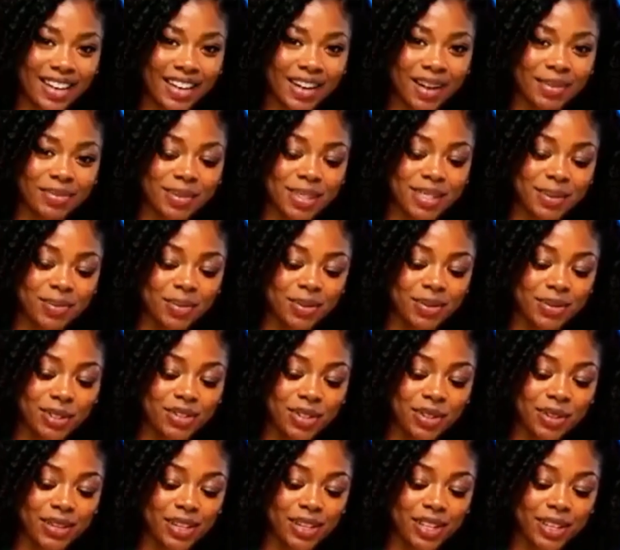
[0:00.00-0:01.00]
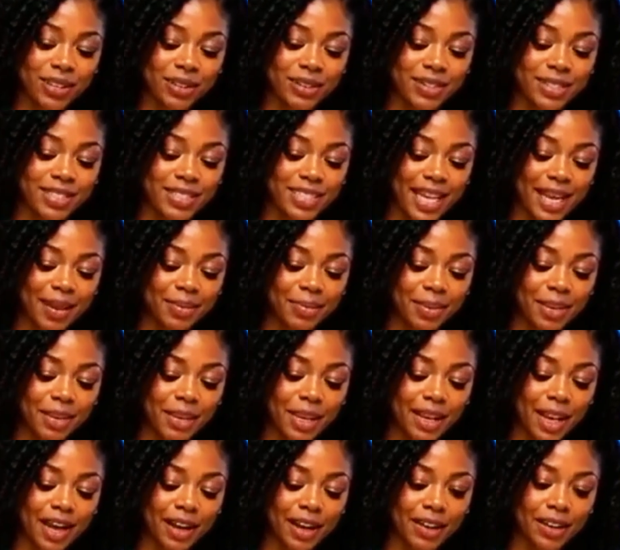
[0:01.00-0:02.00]
comes the most critical step.
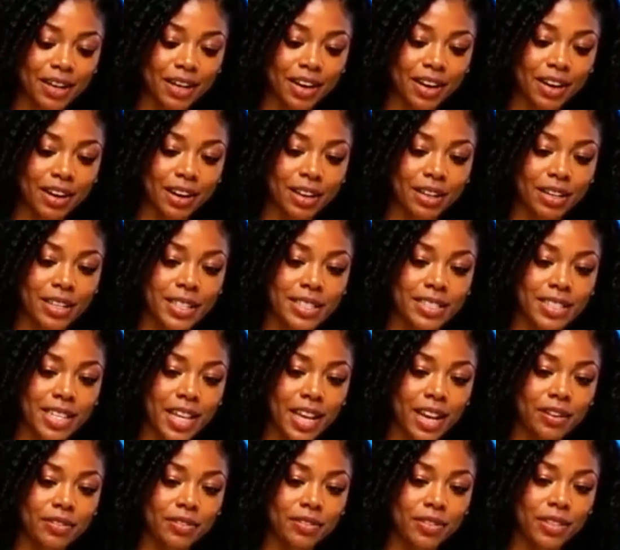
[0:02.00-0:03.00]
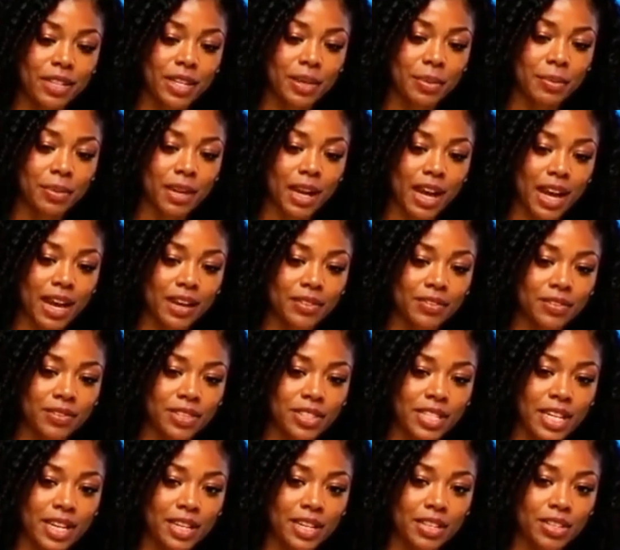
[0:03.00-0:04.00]
Alcohol is carefully applied
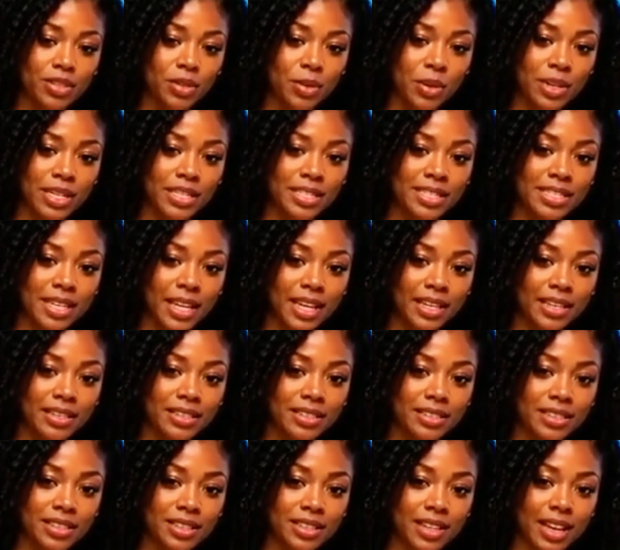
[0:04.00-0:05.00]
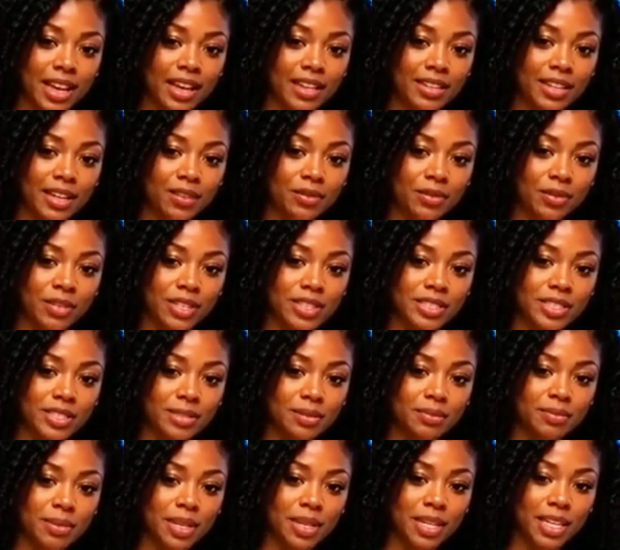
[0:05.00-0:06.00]
for 10-20 seconds and then
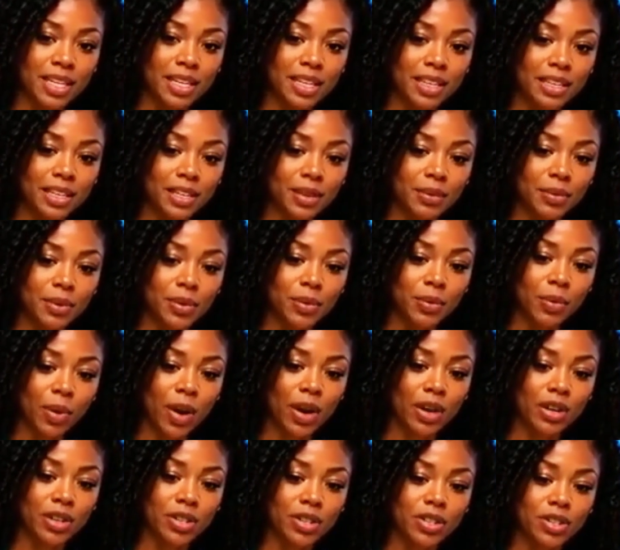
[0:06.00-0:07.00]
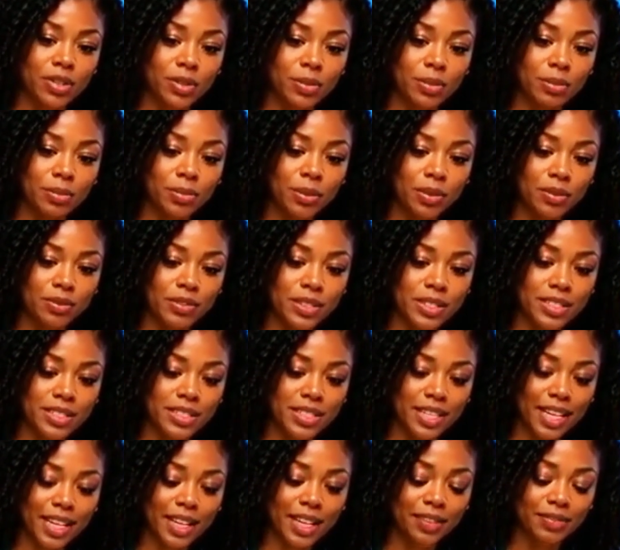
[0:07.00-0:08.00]
rinsed immediately with water to remove the
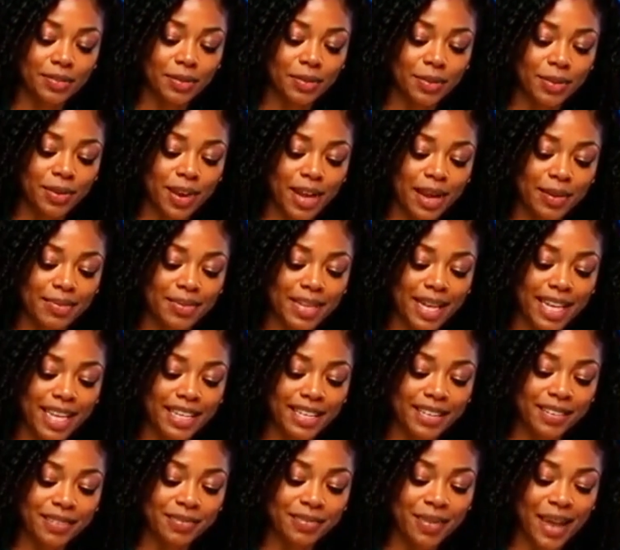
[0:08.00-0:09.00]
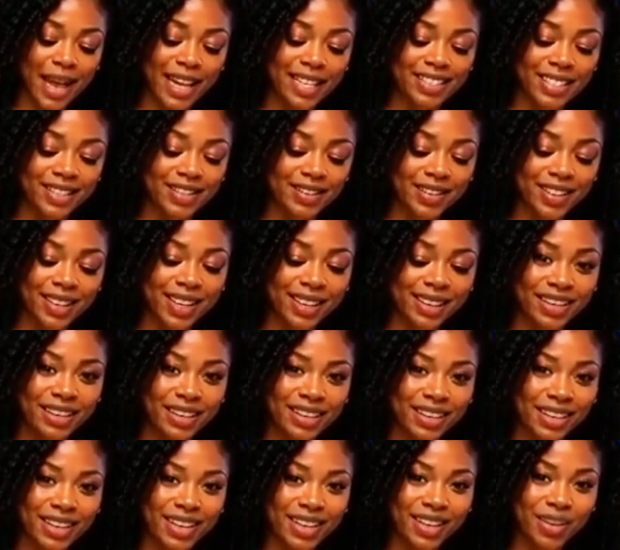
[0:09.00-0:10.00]
stain from gram-negative bacteria,
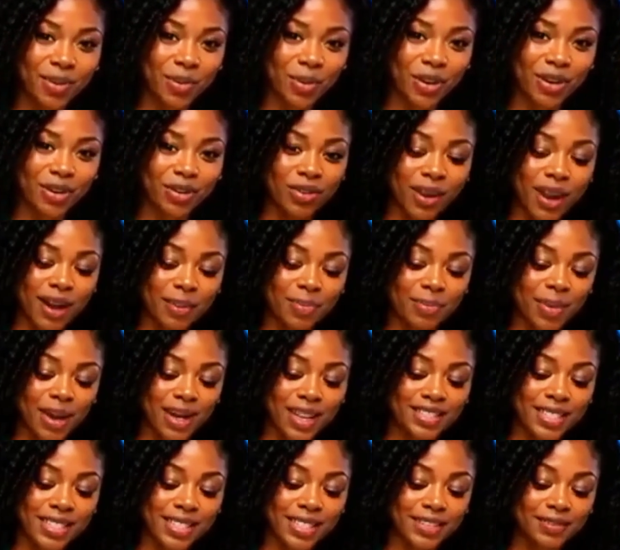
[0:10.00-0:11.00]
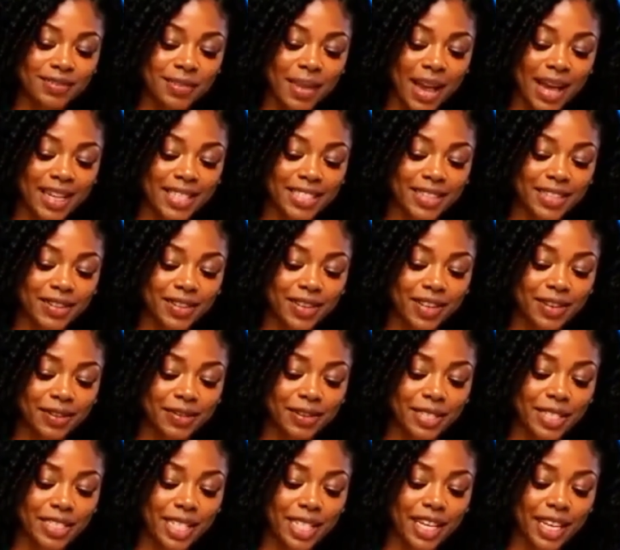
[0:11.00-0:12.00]
while gram-positive
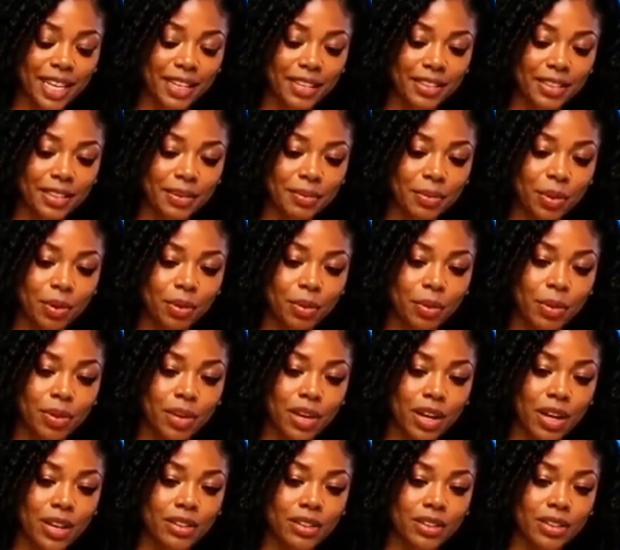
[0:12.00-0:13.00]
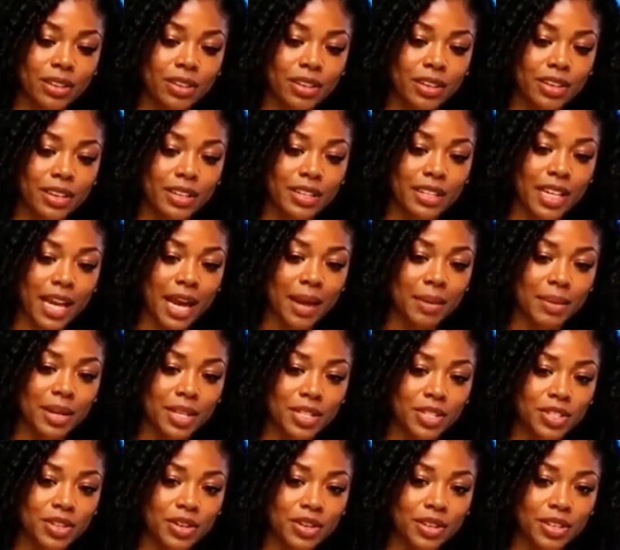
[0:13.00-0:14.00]
bacteria retain the purple color.
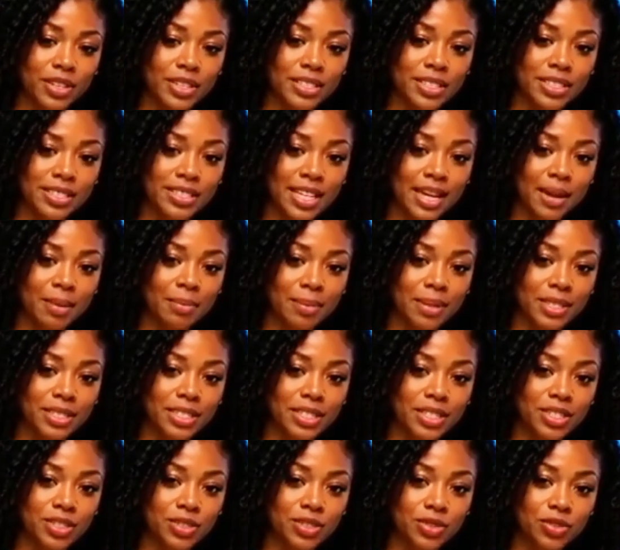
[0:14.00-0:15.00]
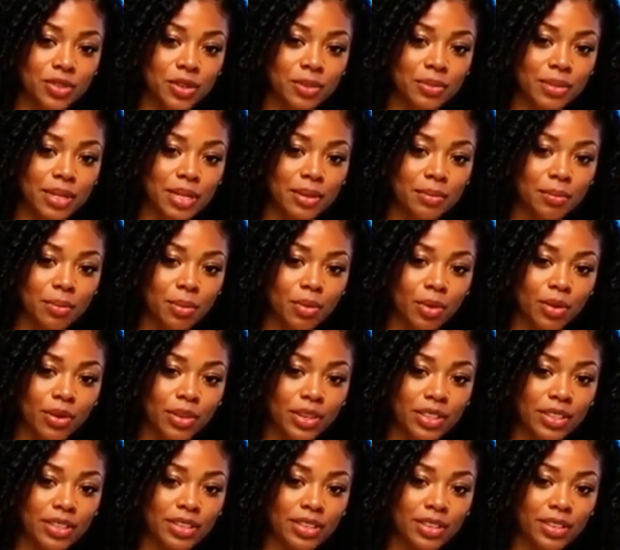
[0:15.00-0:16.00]
Timing during this step is extremely
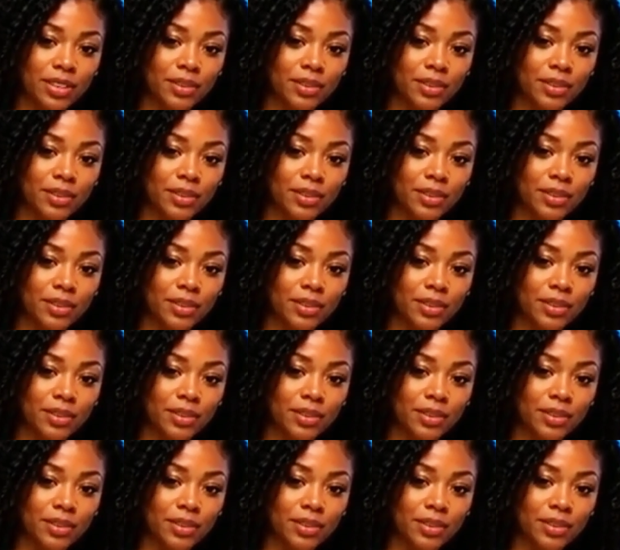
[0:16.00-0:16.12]
important.